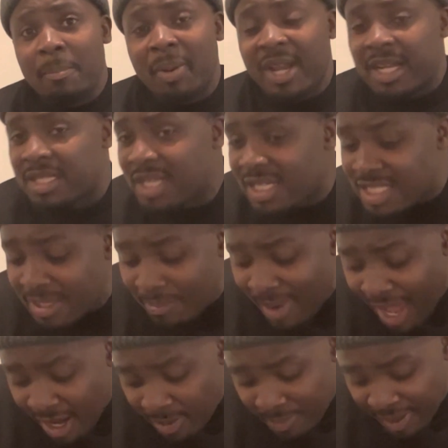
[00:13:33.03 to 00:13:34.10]
But it doesn't
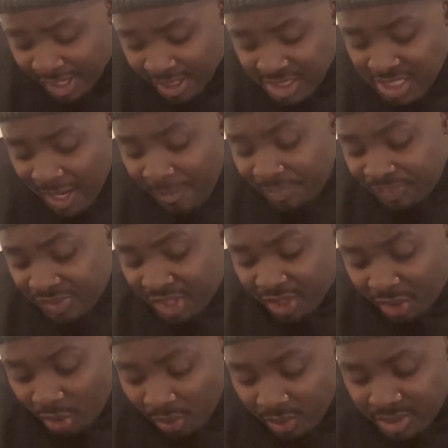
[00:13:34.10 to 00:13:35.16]
matter, because the
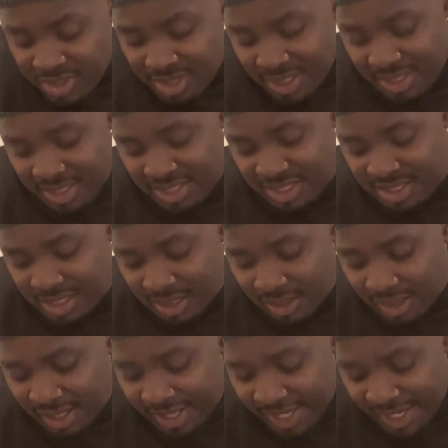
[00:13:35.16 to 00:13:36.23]
curse
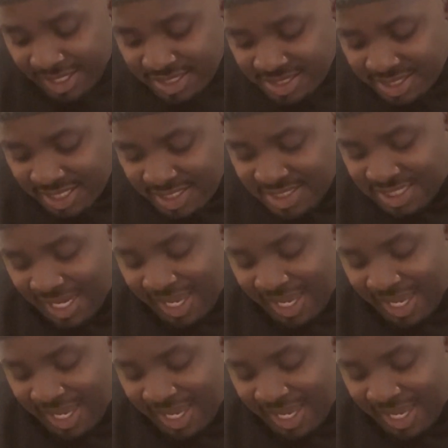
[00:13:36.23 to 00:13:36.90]
still exists.